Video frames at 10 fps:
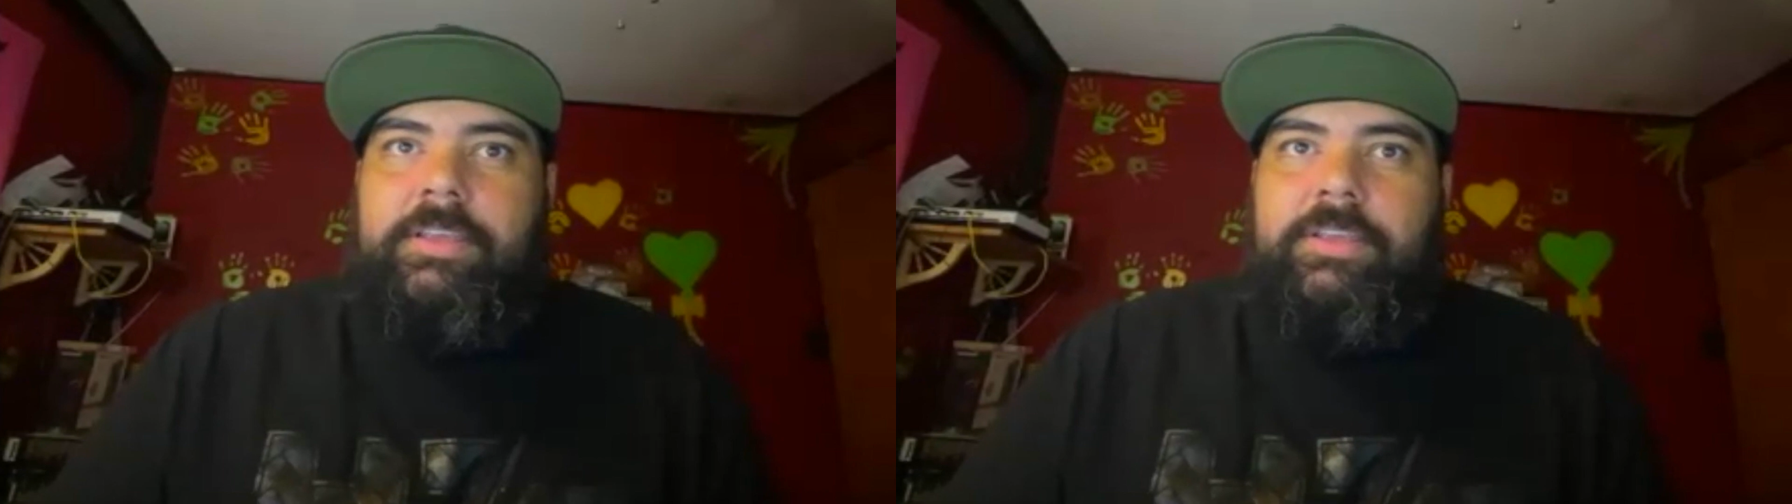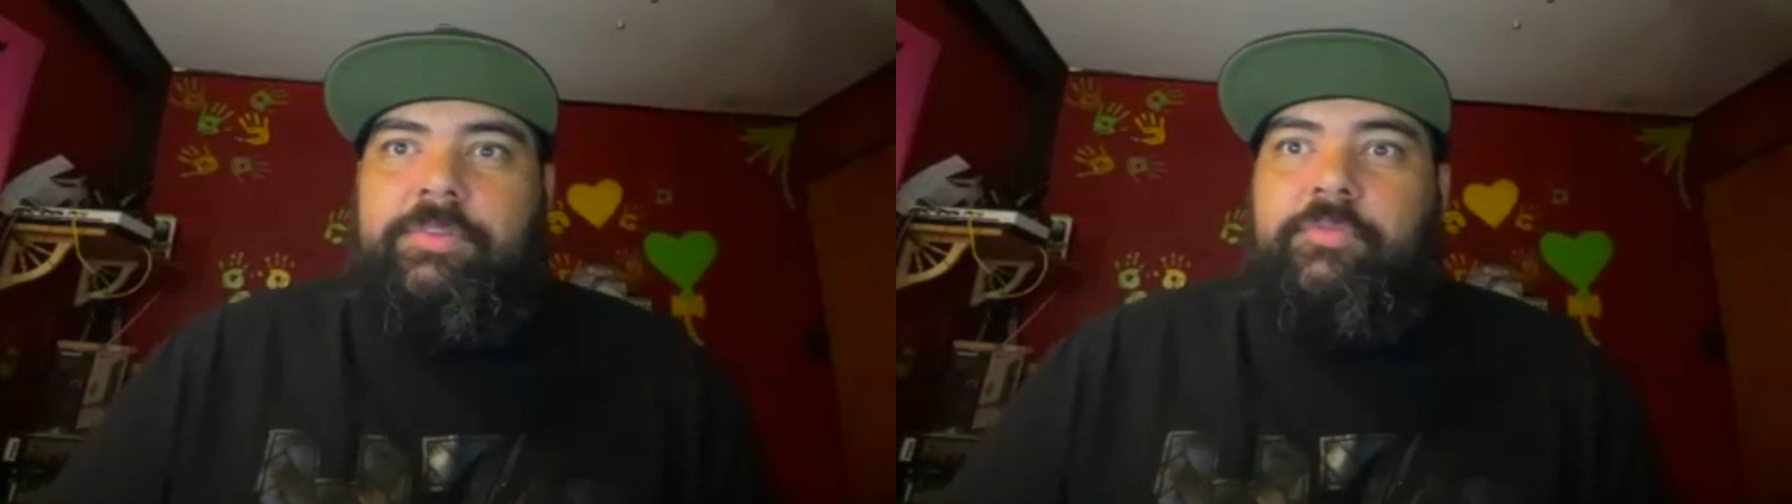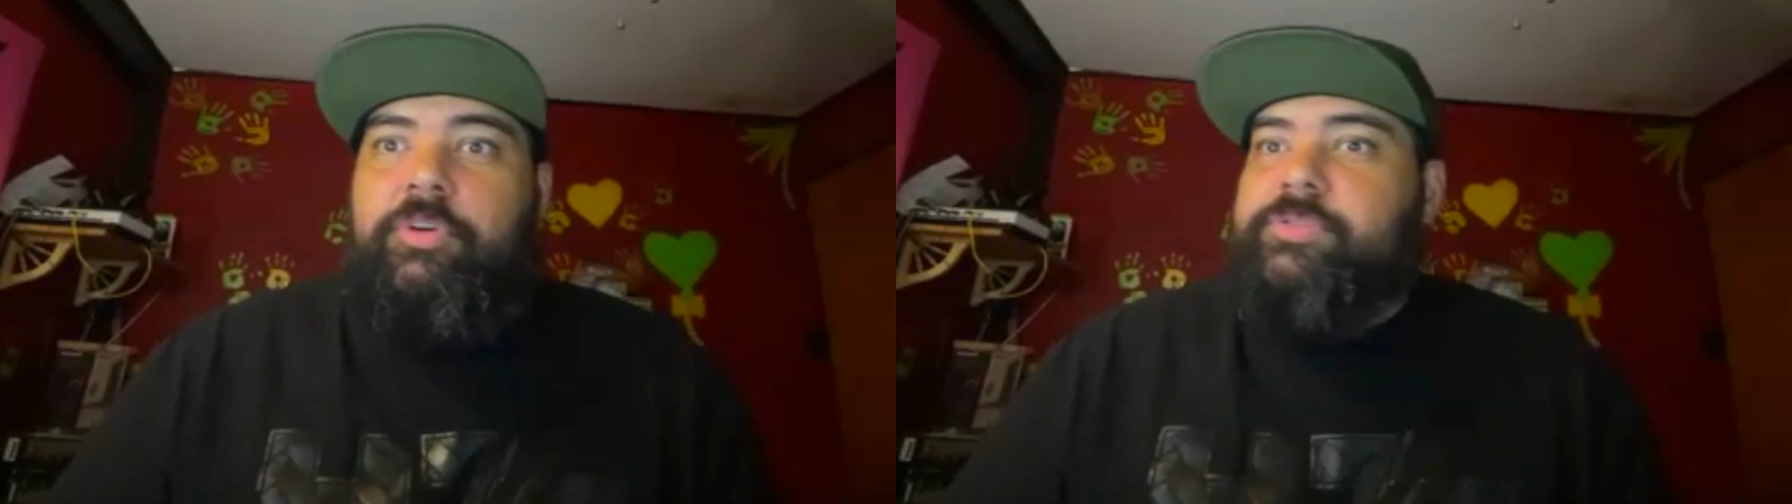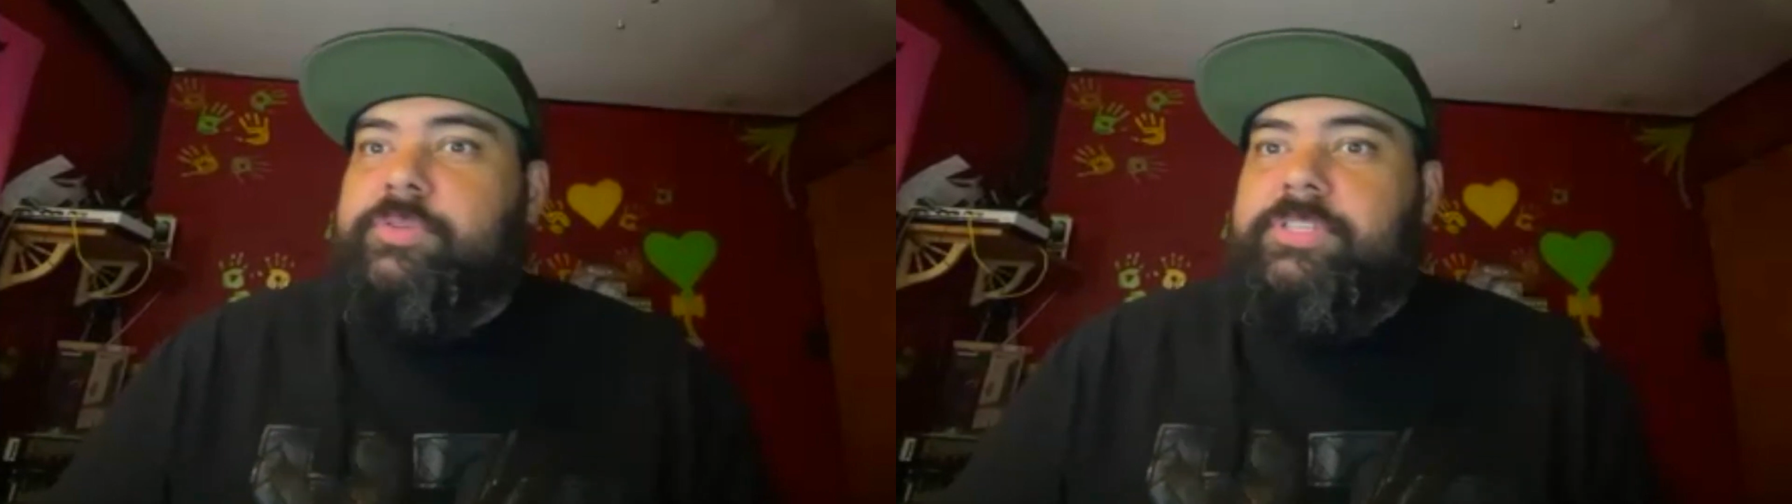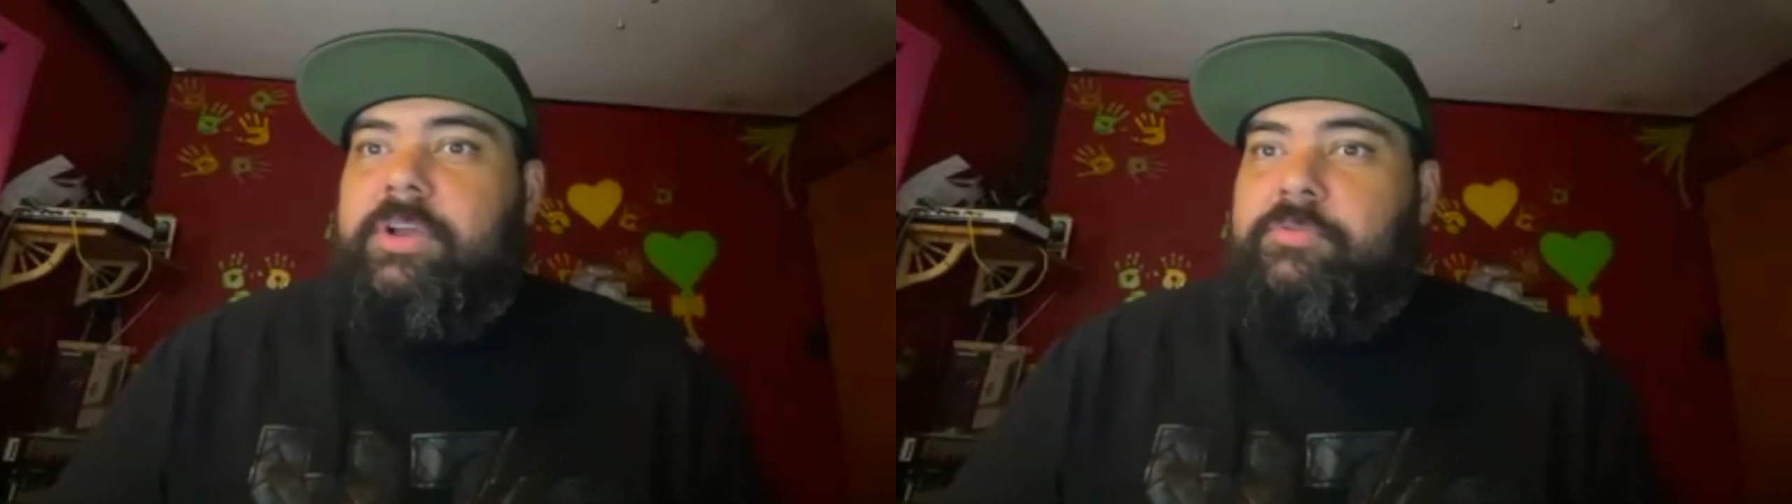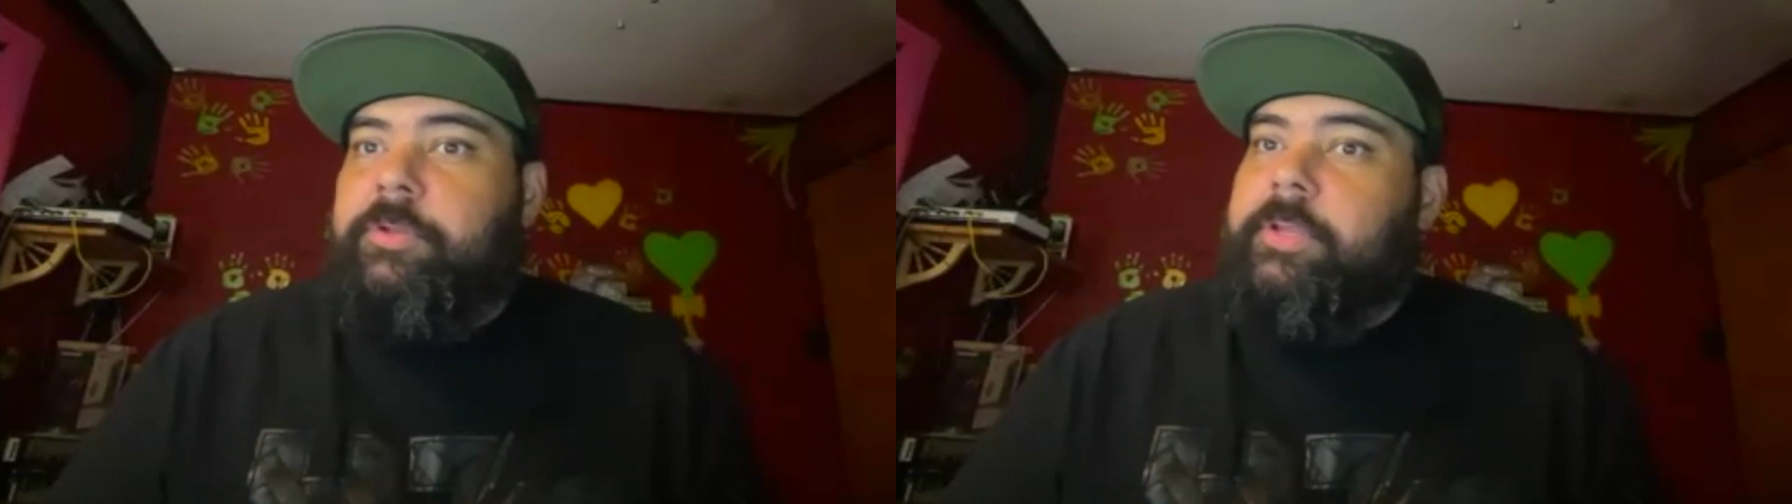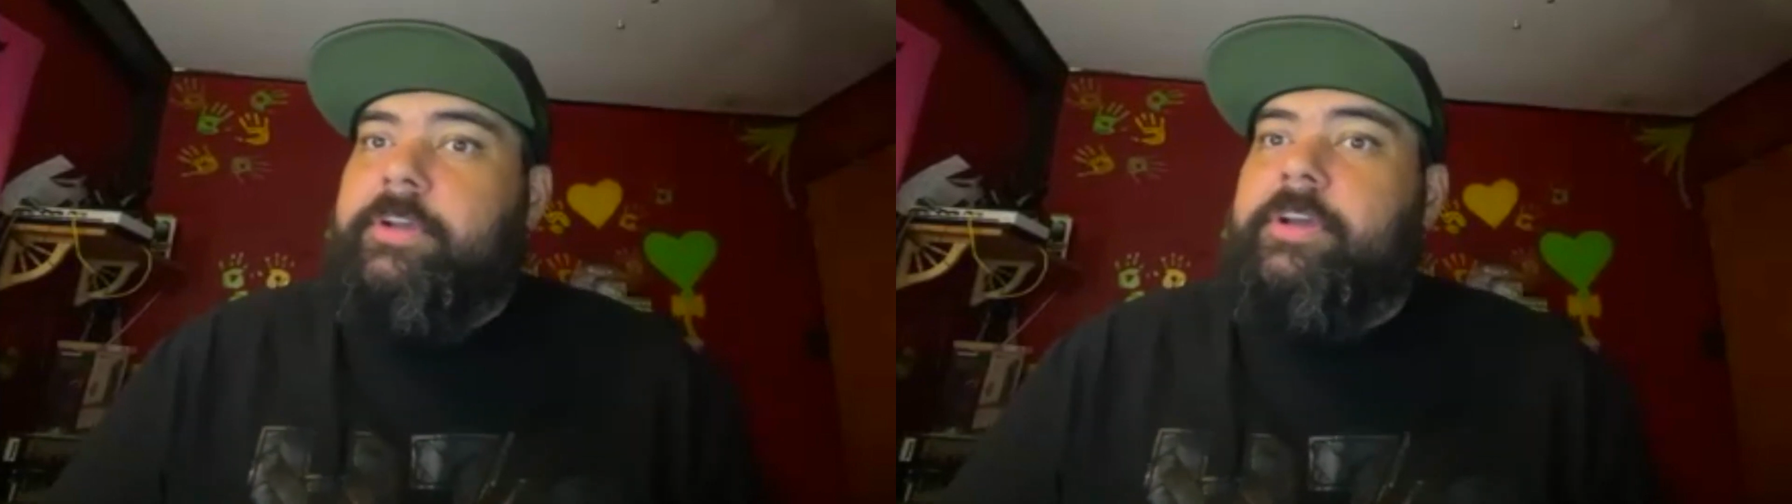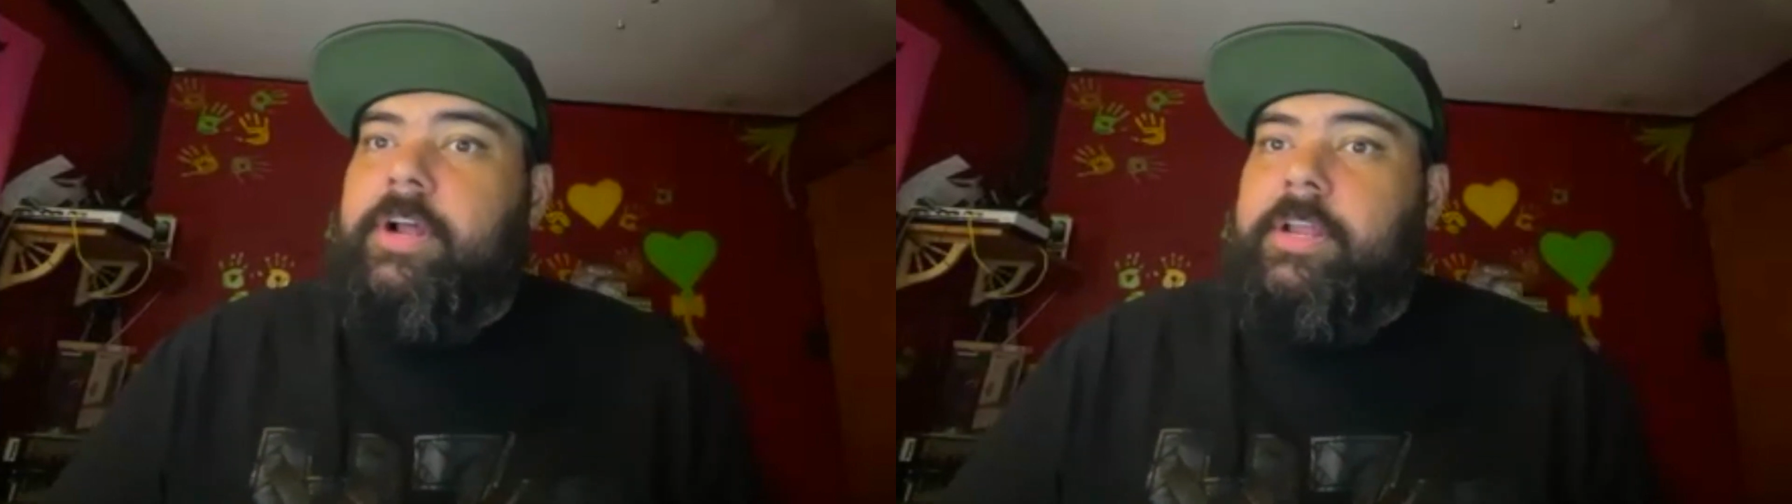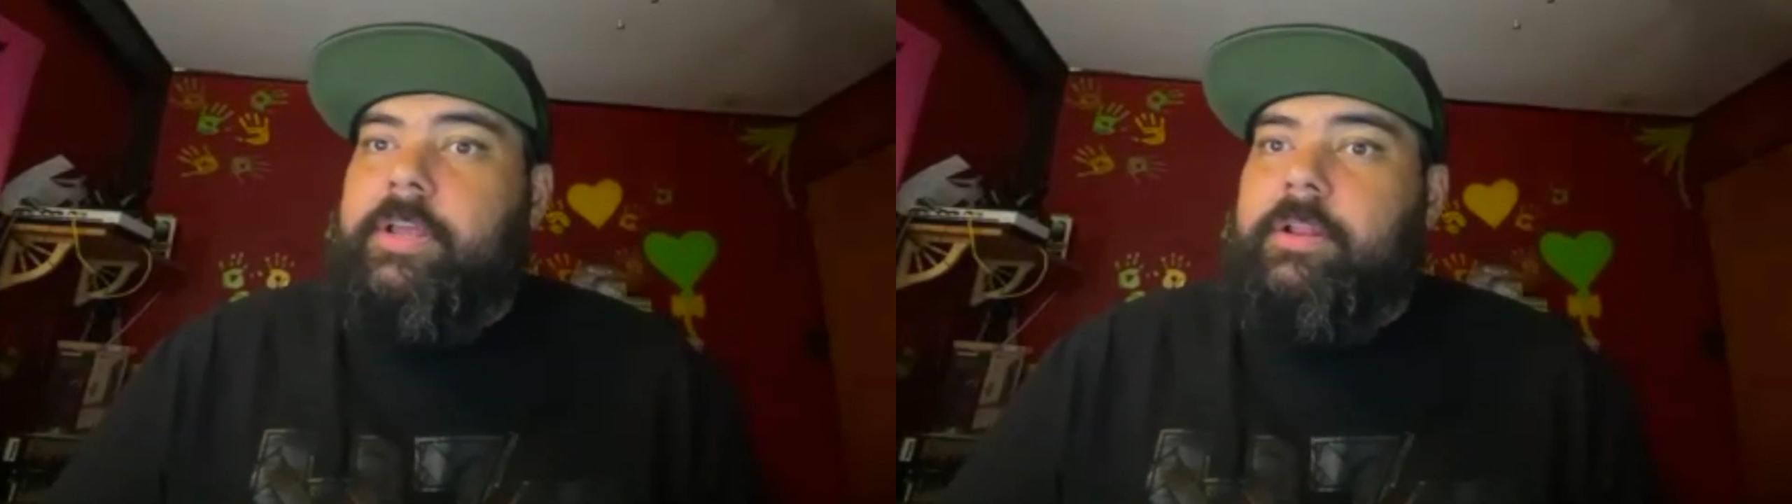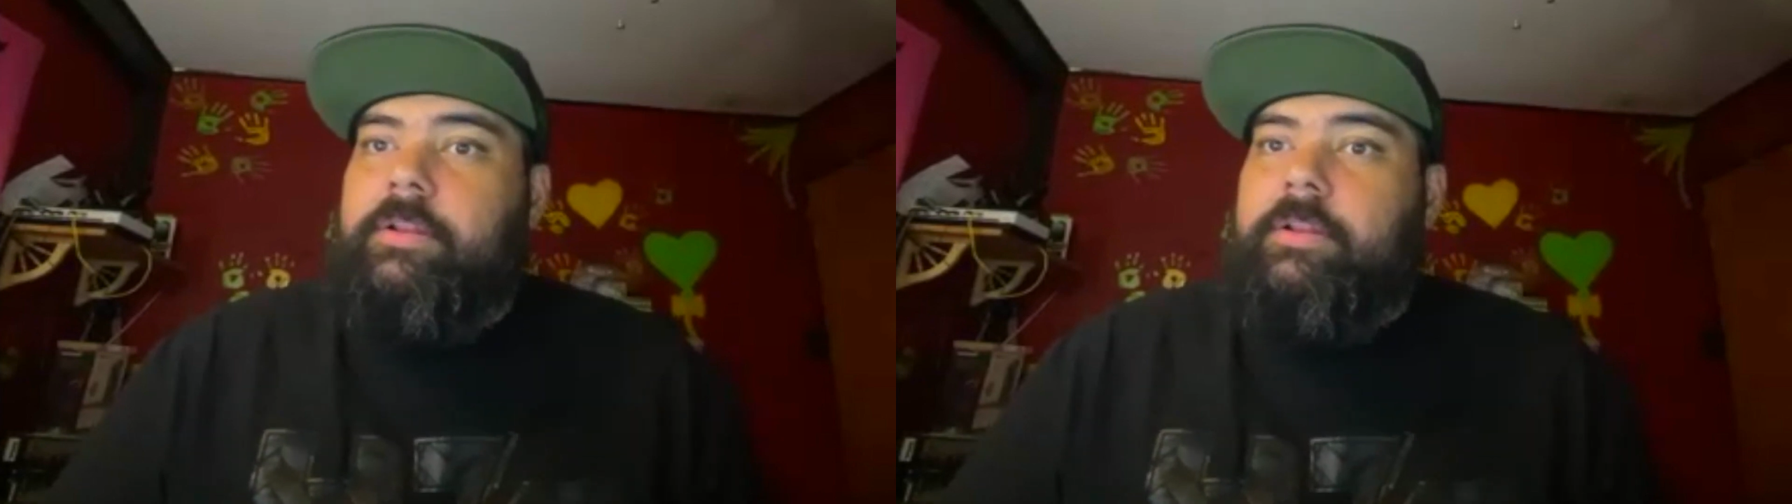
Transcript: your voice would sound really good on it.